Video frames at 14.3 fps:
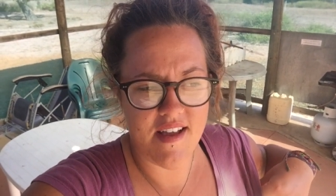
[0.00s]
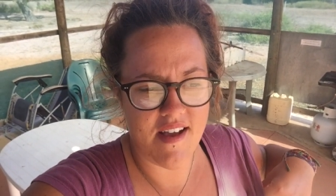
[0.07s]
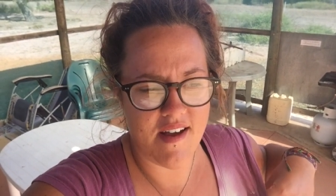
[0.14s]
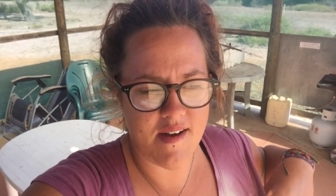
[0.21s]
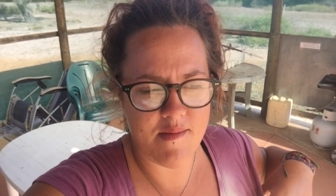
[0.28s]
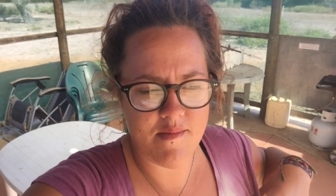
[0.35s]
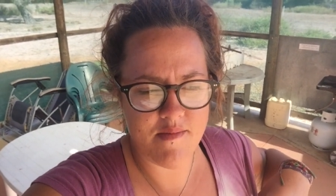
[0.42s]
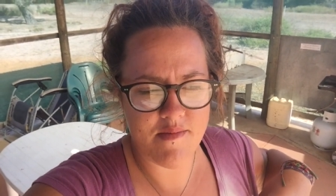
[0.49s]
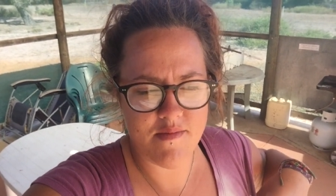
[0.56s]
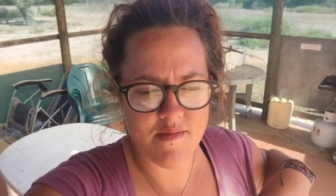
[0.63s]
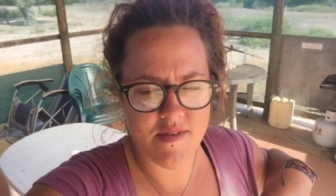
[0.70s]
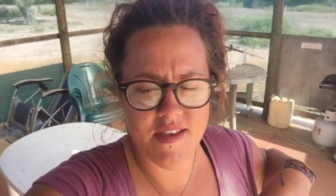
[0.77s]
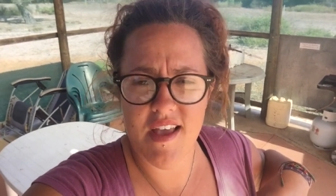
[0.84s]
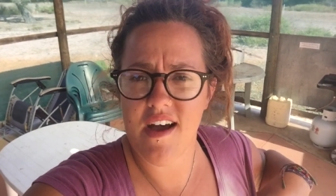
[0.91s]
Um,
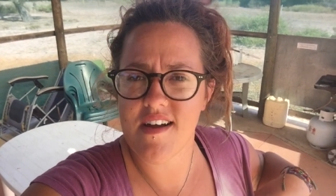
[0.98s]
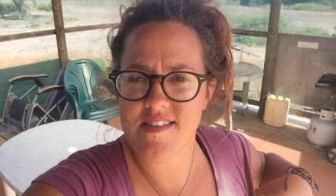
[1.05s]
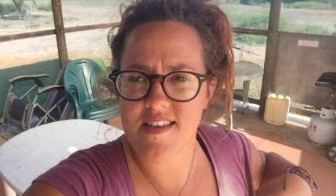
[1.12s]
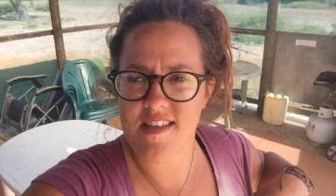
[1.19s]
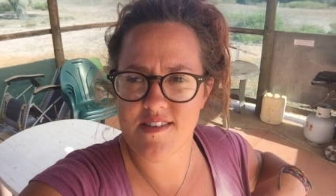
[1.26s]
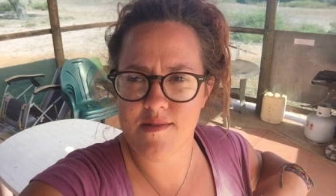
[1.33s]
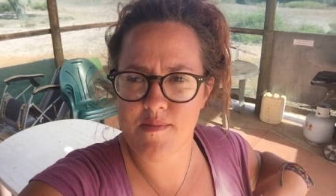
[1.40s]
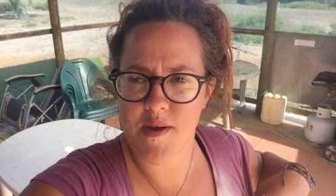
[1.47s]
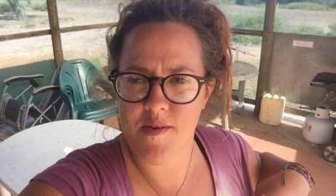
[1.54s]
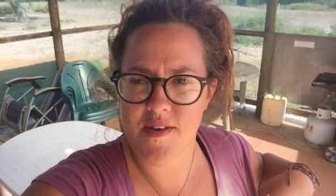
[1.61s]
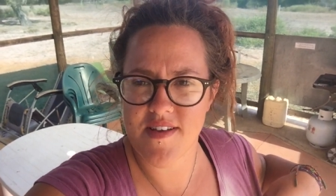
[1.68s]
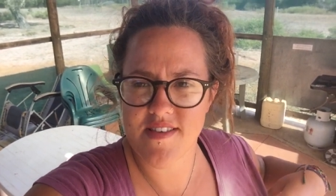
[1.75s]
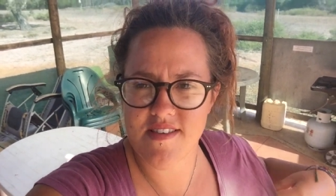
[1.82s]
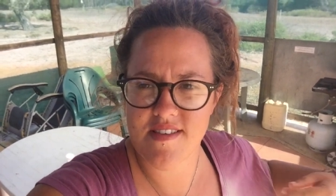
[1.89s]
so yeah, I'd say that's a
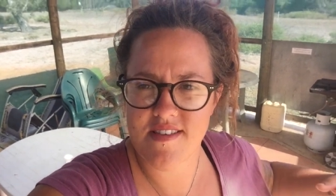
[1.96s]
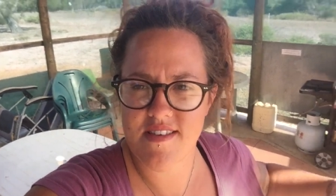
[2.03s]
bonus.